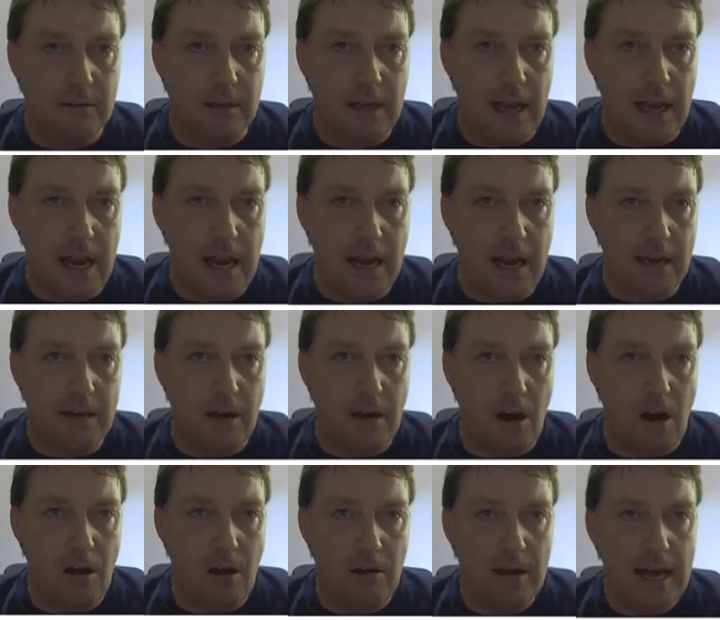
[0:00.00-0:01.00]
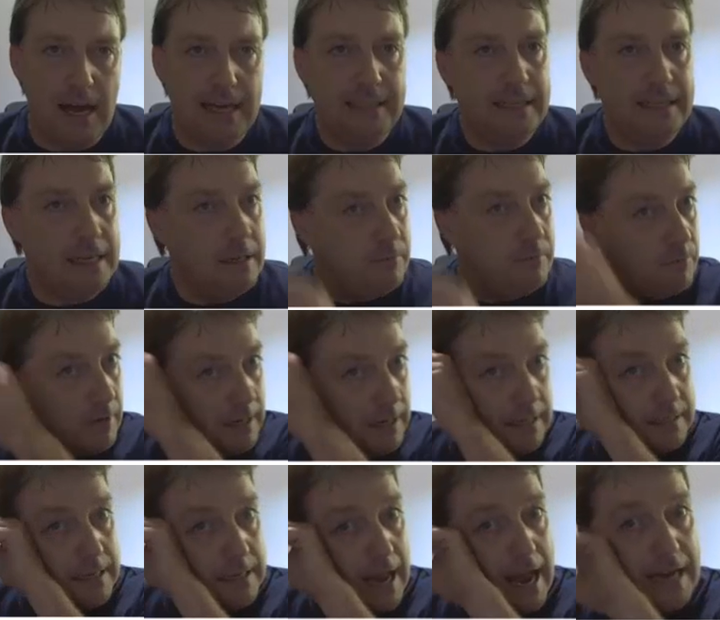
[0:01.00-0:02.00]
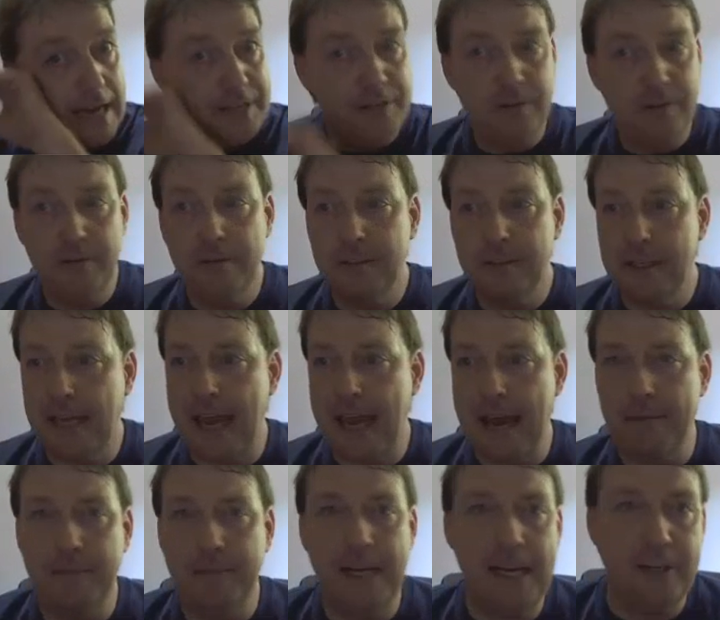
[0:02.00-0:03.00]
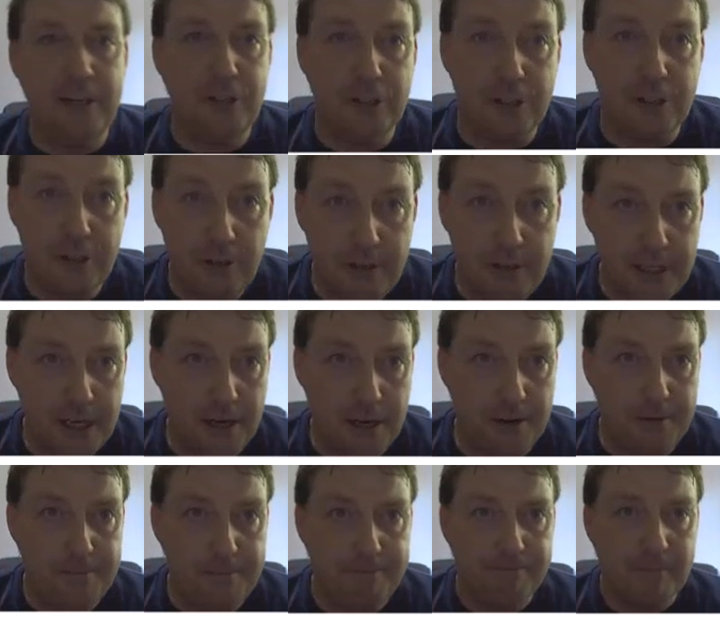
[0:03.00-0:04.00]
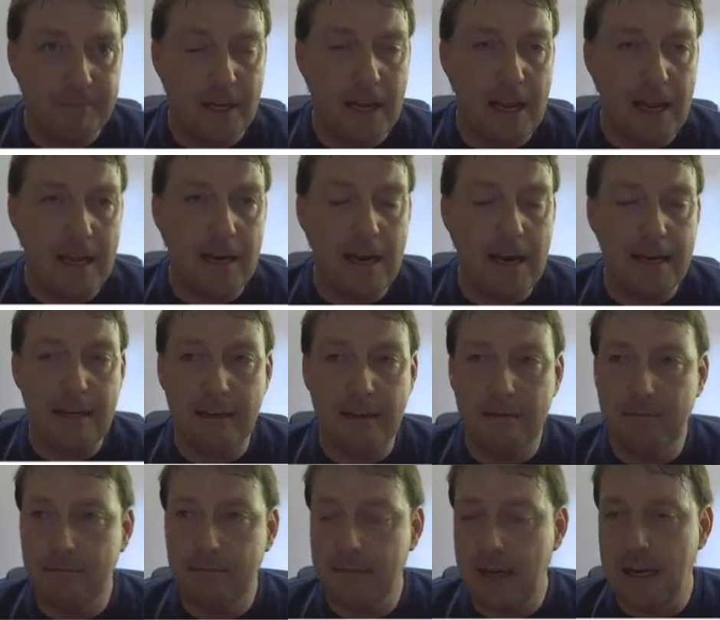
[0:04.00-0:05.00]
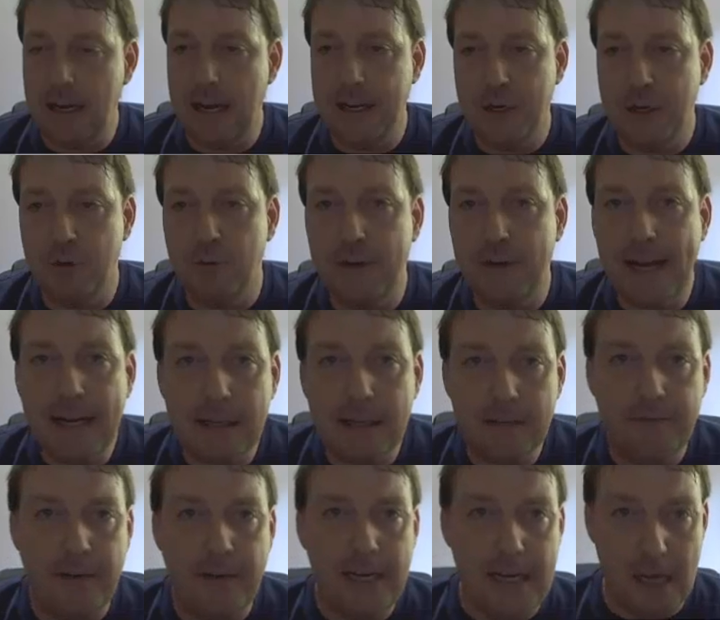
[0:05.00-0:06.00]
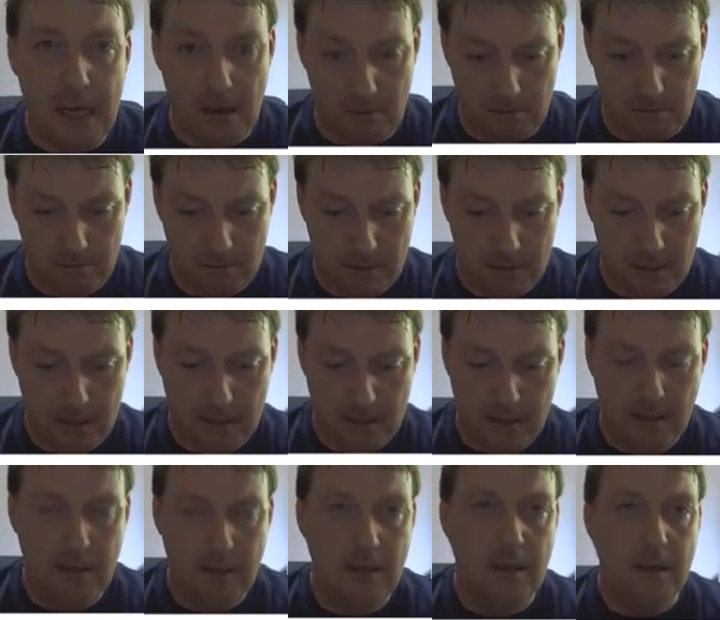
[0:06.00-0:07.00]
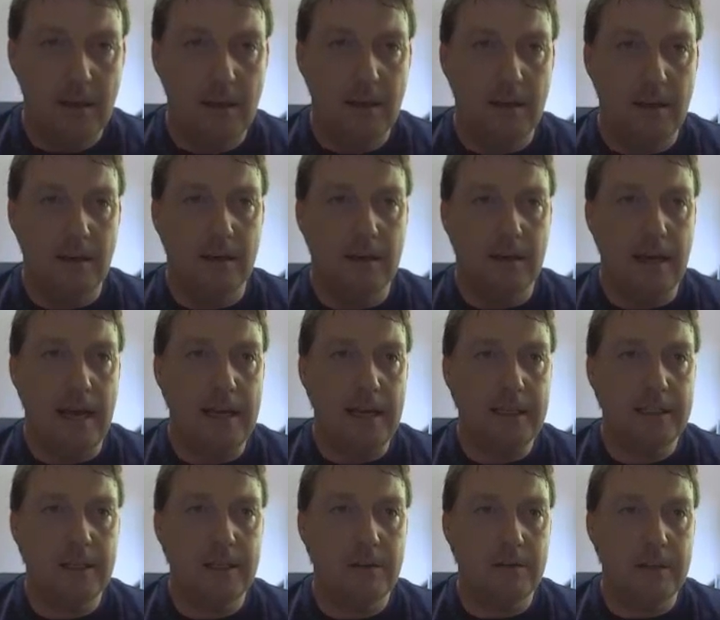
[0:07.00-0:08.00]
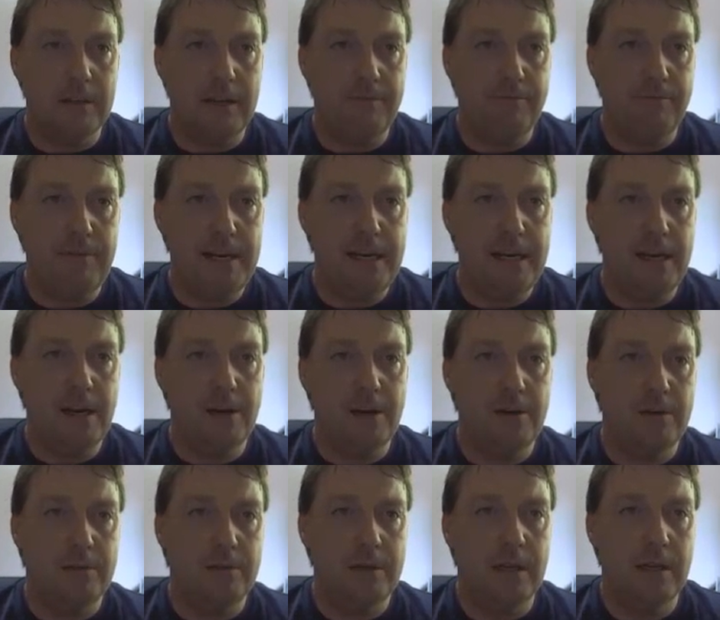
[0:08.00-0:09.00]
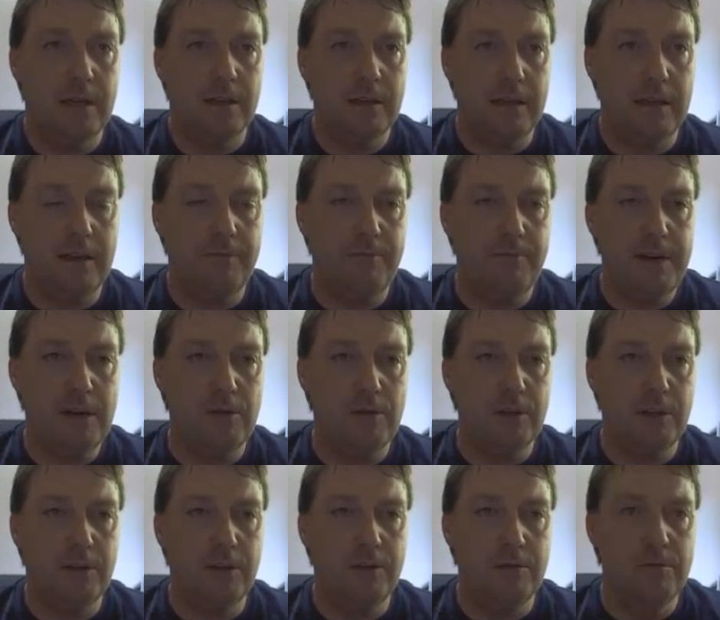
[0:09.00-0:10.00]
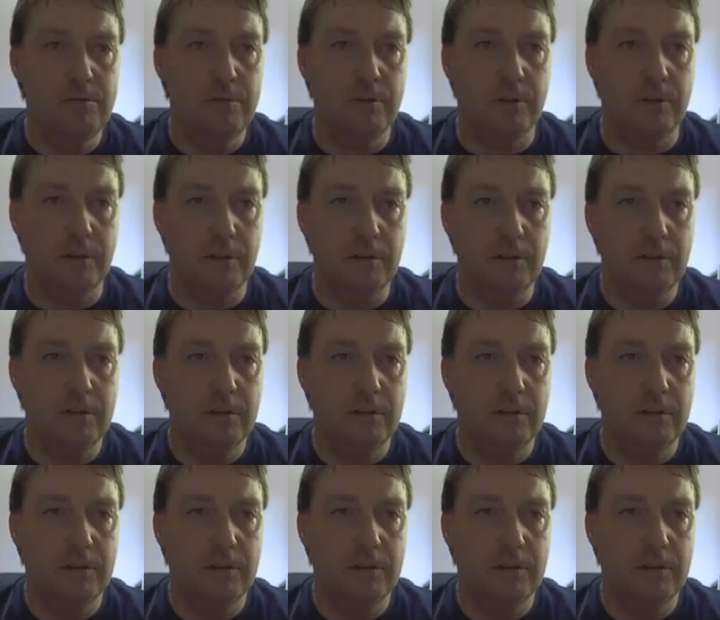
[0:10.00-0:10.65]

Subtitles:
And all I did was I used Camtasia Studio, and I created a video. Okay, so if we go to google.com,